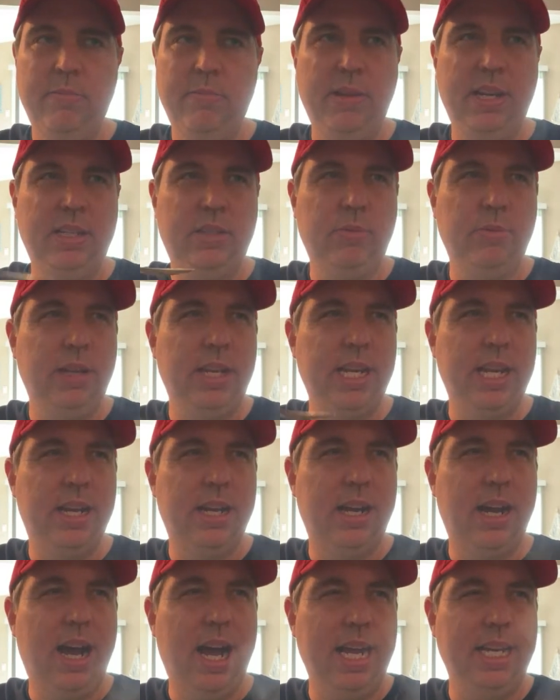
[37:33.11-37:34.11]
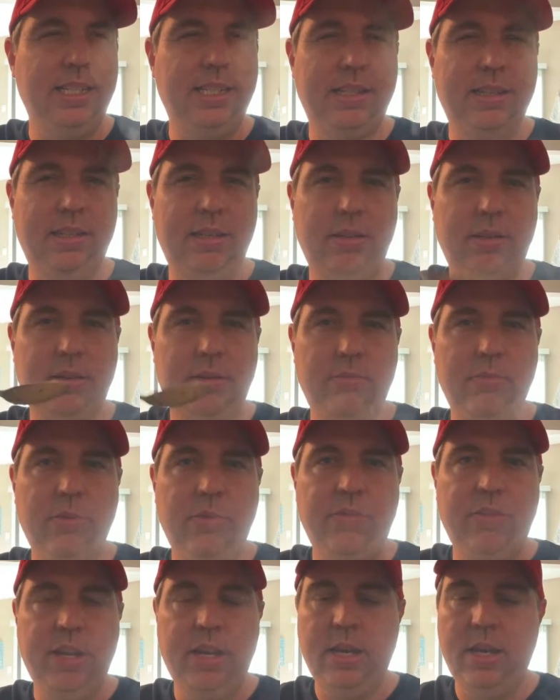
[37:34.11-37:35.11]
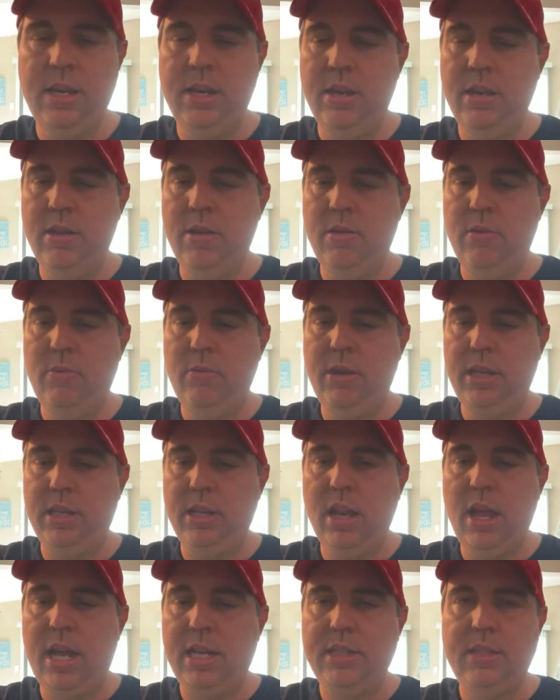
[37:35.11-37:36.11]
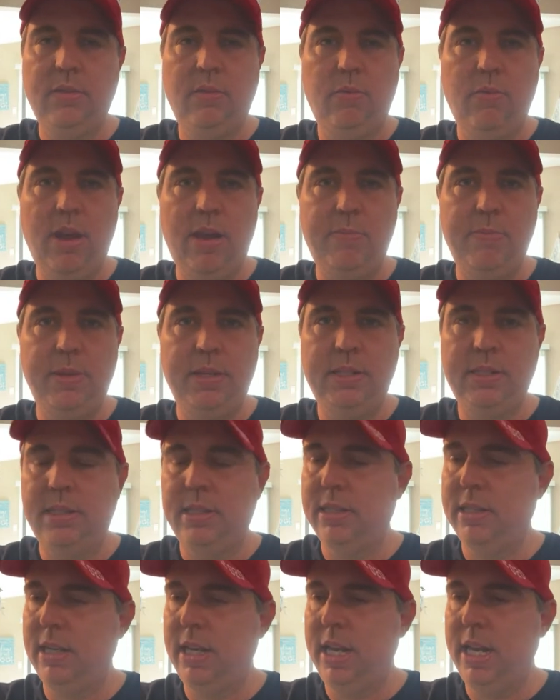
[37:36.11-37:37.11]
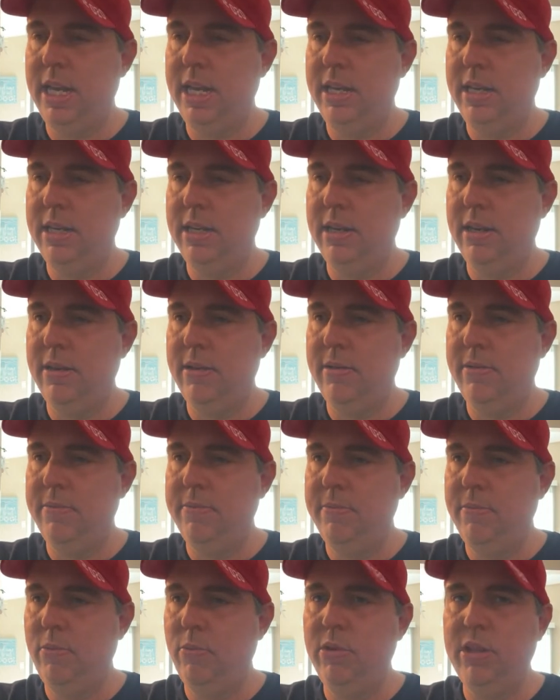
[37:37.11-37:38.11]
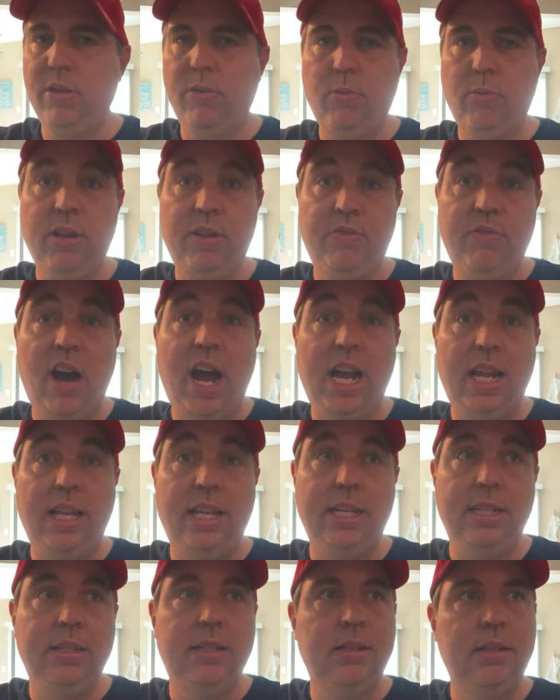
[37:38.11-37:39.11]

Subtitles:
but it's really a heist movie with lots of weapons and with violent,